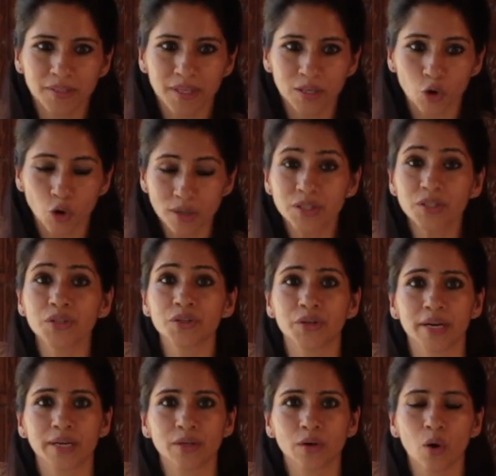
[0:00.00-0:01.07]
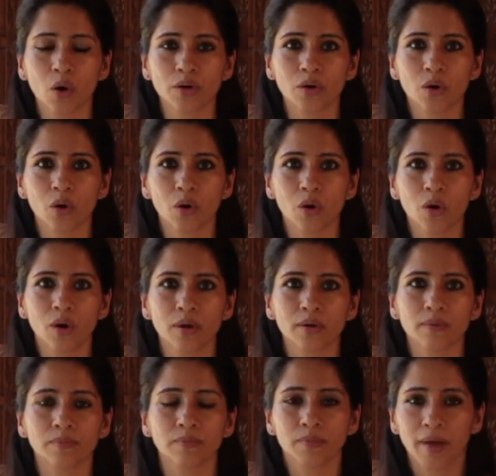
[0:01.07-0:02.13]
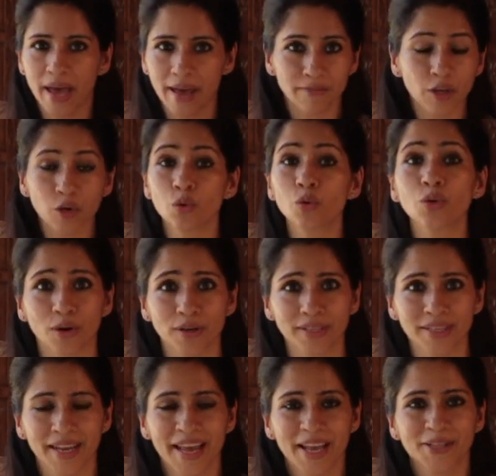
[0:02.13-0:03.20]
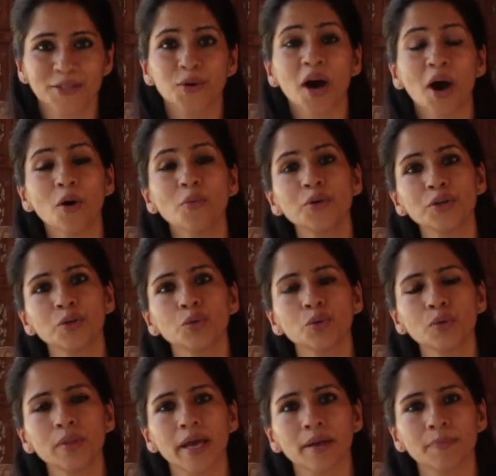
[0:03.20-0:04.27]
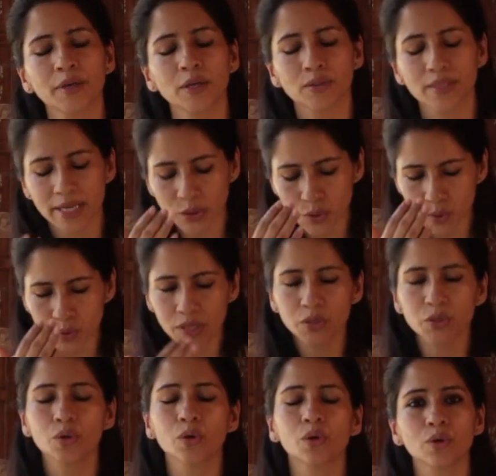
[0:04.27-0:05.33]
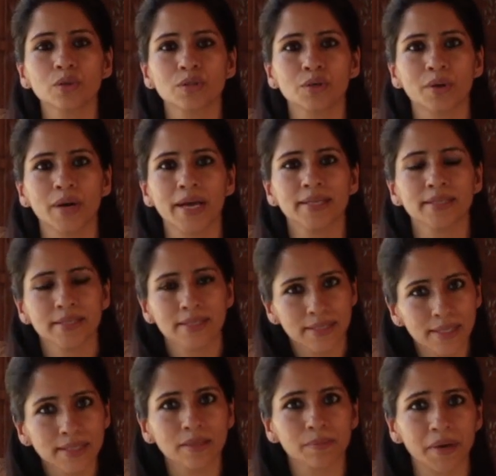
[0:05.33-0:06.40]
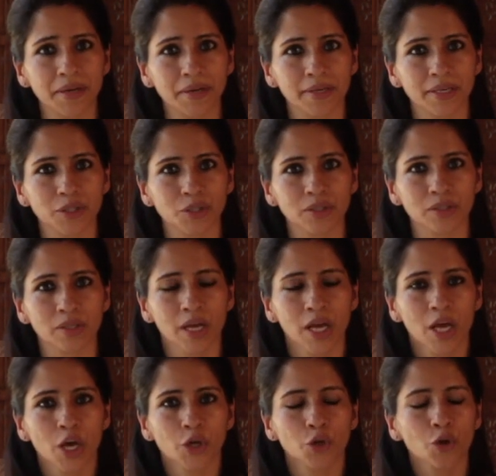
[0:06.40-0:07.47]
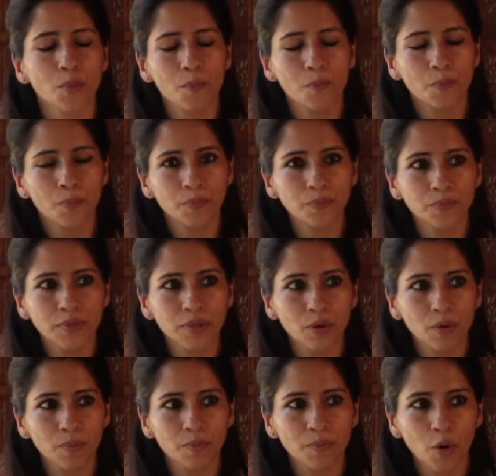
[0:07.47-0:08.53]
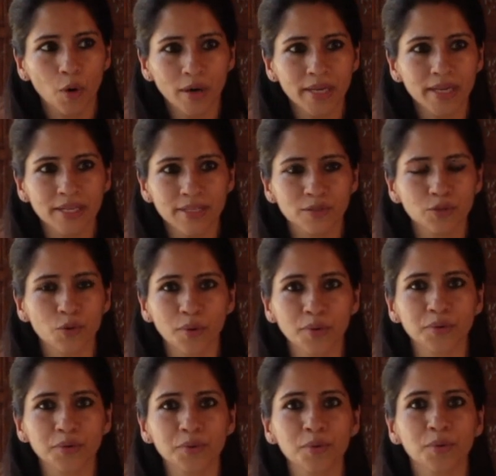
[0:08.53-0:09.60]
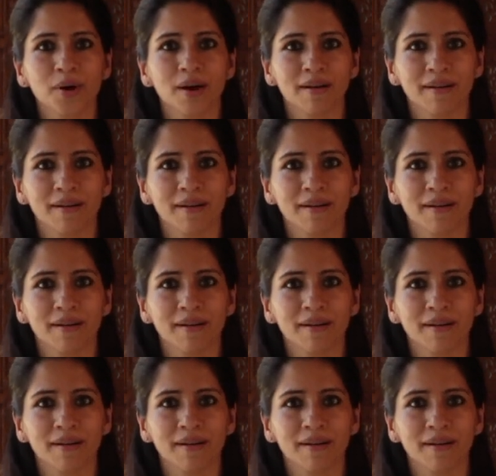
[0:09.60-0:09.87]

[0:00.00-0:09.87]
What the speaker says: concentrate on having no thought. So how would you do that? Because as soon as you'll close your eyes and sit in meditation, your body is going to